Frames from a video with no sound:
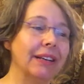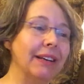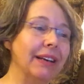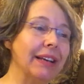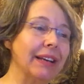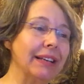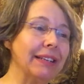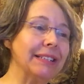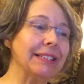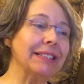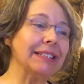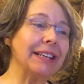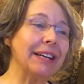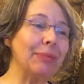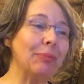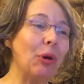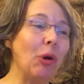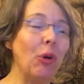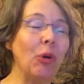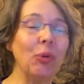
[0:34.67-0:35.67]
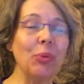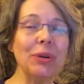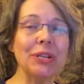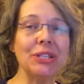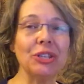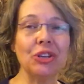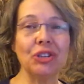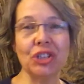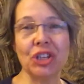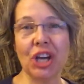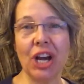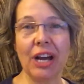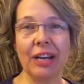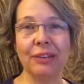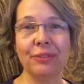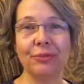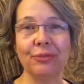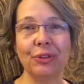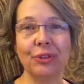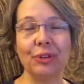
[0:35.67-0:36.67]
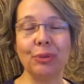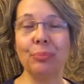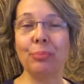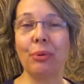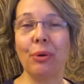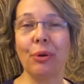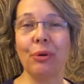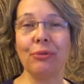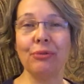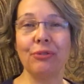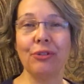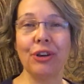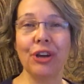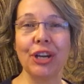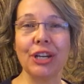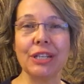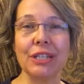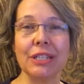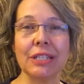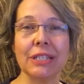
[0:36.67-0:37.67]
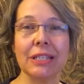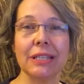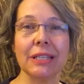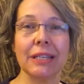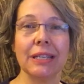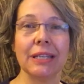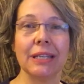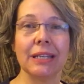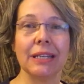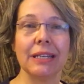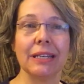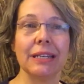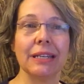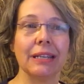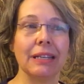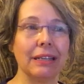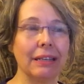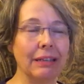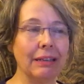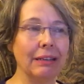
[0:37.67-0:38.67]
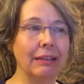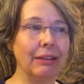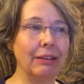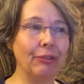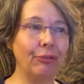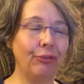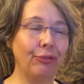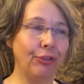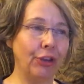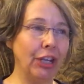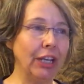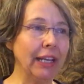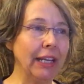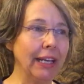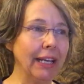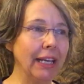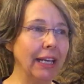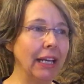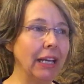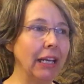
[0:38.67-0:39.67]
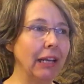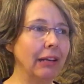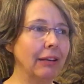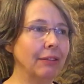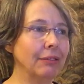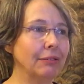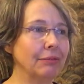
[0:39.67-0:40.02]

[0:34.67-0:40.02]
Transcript: And I'm always on the hunt for the perfect filling